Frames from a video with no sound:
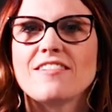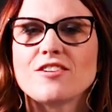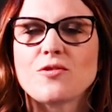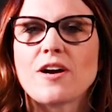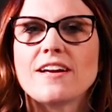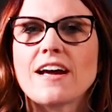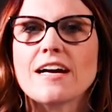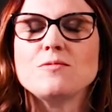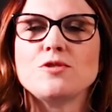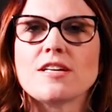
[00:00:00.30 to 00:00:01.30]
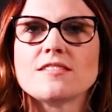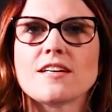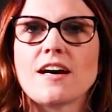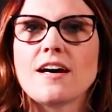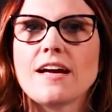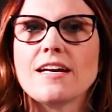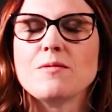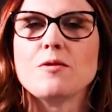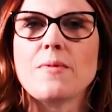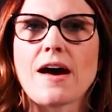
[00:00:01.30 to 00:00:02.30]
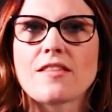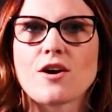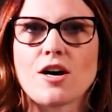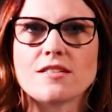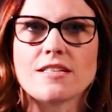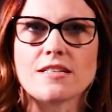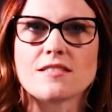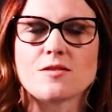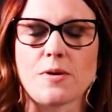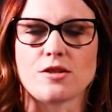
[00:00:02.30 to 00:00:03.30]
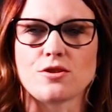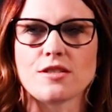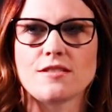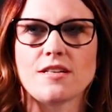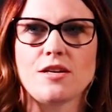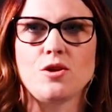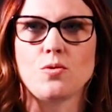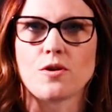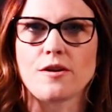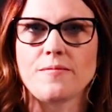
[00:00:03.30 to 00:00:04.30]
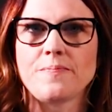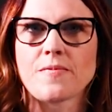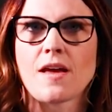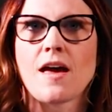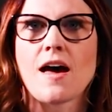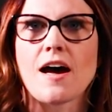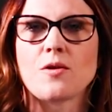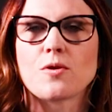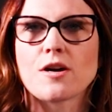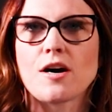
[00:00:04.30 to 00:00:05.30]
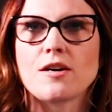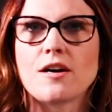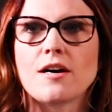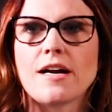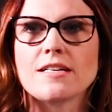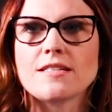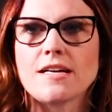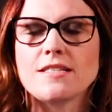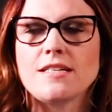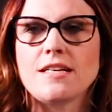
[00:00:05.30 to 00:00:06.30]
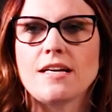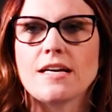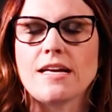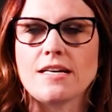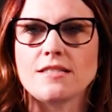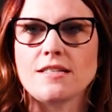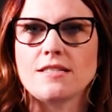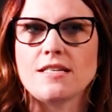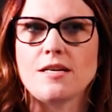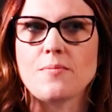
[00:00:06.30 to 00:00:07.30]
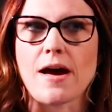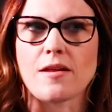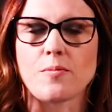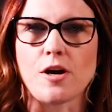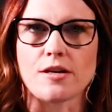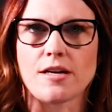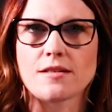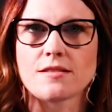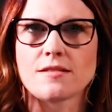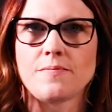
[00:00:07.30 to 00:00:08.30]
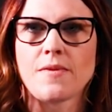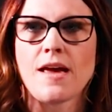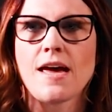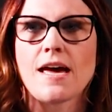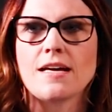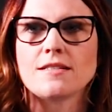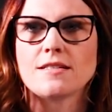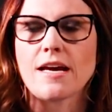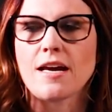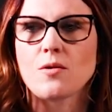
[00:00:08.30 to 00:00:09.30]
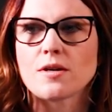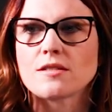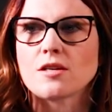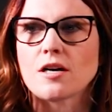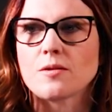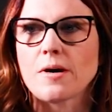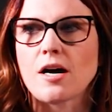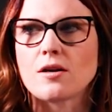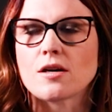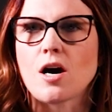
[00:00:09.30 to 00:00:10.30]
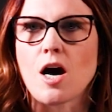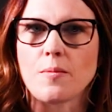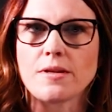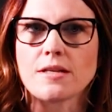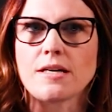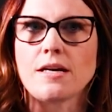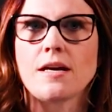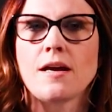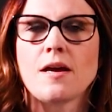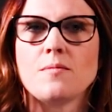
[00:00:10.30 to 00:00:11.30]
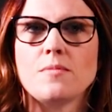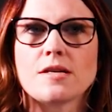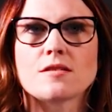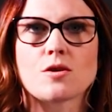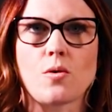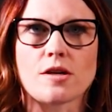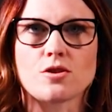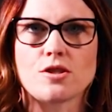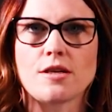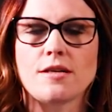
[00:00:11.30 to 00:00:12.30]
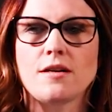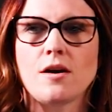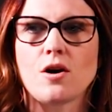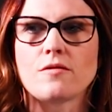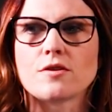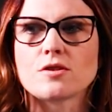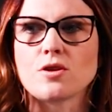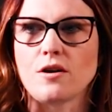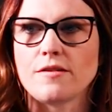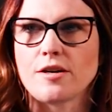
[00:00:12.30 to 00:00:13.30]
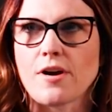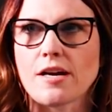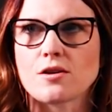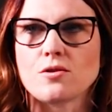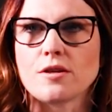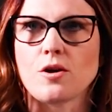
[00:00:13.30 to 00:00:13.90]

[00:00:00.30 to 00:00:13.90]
everyone, I'm Jessica and I'm a math content specialist at UWorld. I work on our SAT and ACT math products and today I want to talk about a commonly missed question over solving radical